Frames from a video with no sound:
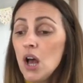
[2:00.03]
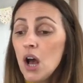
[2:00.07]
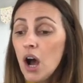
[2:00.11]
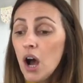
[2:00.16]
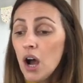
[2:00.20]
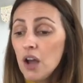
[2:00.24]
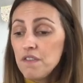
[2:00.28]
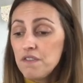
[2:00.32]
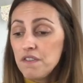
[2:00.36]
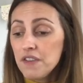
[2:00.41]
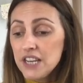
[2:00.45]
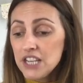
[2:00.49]

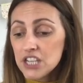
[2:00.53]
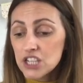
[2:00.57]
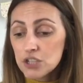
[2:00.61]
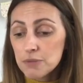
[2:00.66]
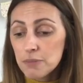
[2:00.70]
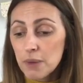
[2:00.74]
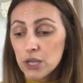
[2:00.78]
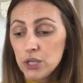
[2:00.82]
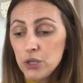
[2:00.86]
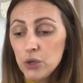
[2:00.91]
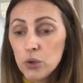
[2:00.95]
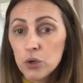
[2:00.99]
I finished
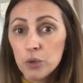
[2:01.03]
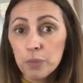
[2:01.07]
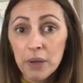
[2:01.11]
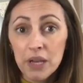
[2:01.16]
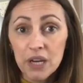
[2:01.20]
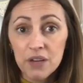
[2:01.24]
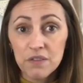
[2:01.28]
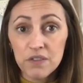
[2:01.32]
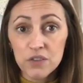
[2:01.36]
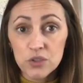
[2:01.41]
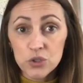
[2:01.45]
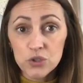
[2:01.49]
my York
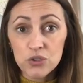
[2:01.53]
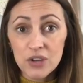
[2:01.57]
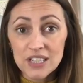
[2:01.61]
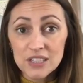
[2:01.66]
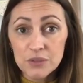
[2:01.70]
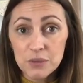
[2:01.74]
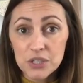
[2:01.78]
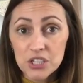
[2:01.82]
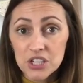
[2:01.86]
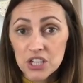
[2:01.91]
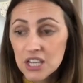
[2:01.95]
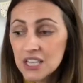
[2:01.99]
pinafore
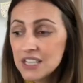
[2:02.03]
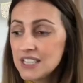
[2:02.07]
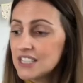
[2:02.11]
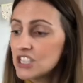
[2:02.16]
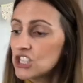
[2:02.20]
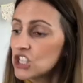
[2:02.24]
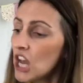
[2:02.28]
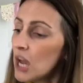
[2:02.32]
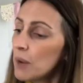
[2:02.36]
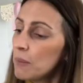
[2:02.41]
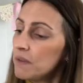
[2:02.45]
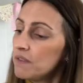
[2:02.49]
dress, which I'm going to share